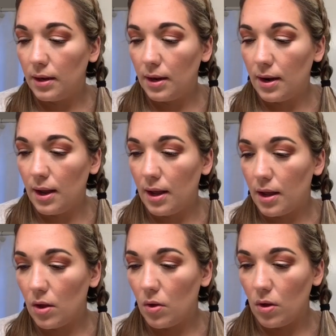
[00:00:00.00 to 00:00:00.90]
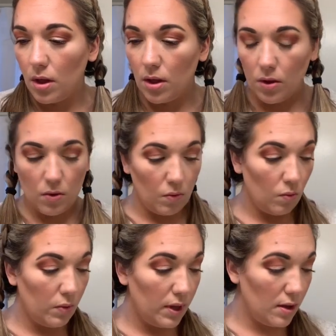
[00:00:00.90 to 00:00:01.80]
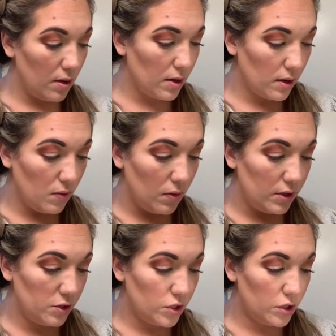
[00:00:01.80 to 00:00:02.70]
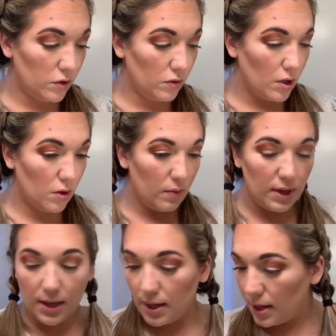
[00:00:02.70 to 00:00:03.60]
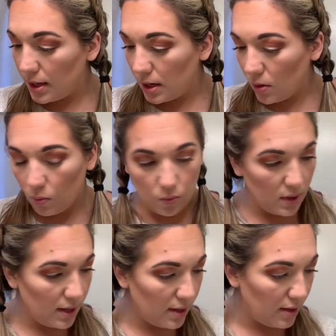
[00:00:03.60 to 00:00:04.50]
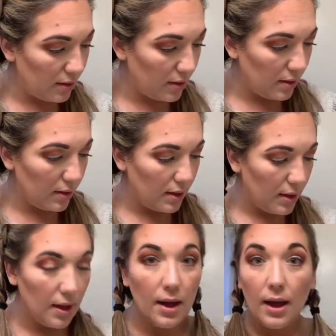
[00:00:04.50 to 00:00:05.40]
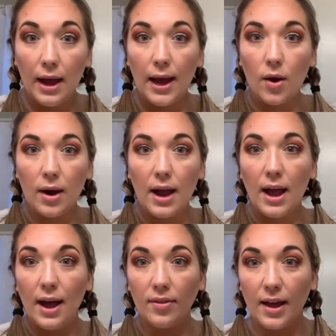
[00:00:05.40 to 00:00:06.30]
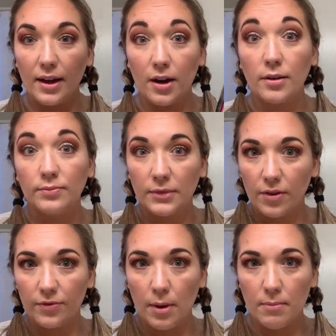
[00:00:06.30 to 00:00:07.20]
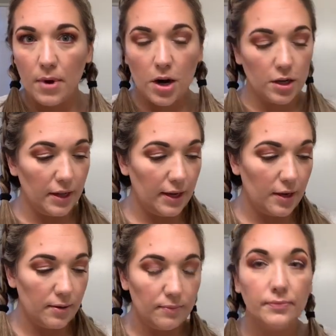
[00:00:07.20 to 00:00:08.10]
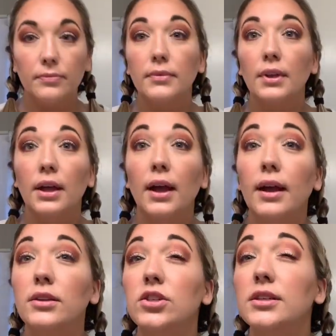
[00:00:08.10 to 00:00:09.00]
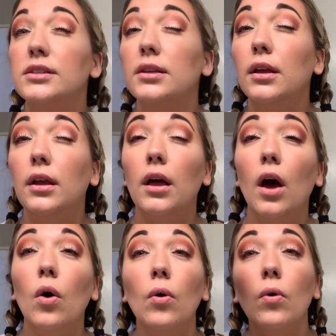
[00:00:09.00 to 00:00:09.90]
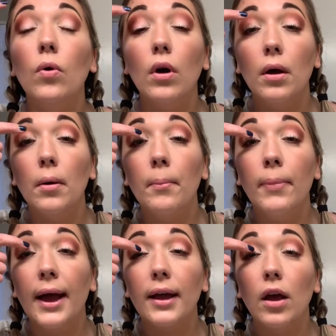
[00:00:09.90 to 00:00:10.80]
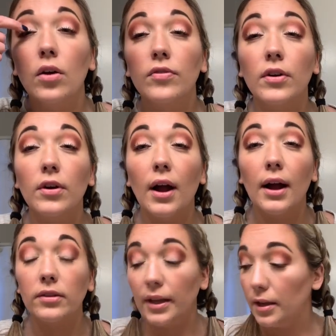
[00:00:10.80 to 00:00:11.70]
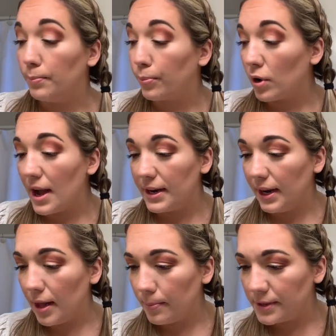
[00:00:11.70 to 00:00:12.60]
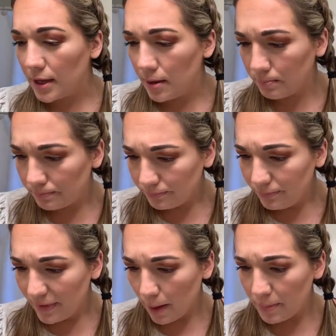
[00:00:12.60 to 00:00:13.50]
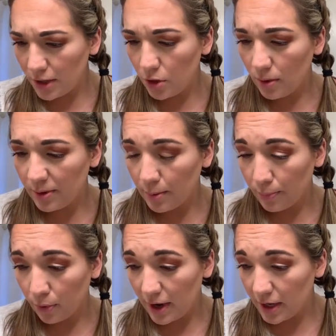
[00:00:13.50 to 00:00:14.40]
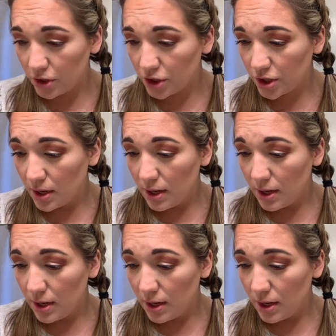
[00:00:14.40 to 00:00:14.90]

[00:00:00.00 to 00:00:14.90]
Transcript: Now we are going to go in with our highlighter from earlier and just go back over our lid, brighten it up some. I'm going to do it with a brush